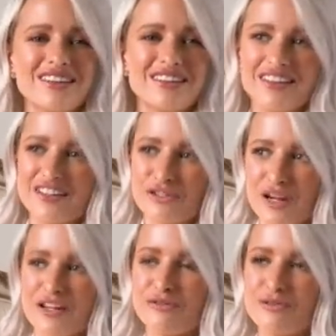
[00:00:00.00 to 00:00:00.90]
so this
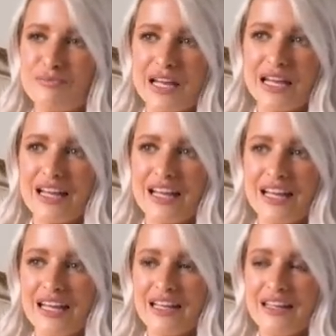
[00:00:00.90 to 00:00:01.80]
dress would be
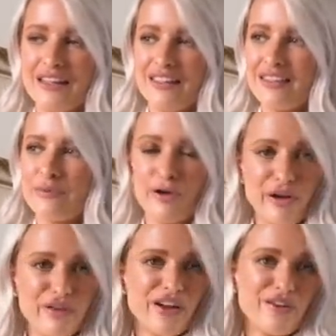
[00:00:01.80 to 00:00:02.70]
the
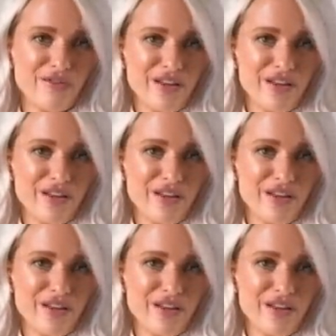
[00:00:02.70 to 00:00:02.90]
perfect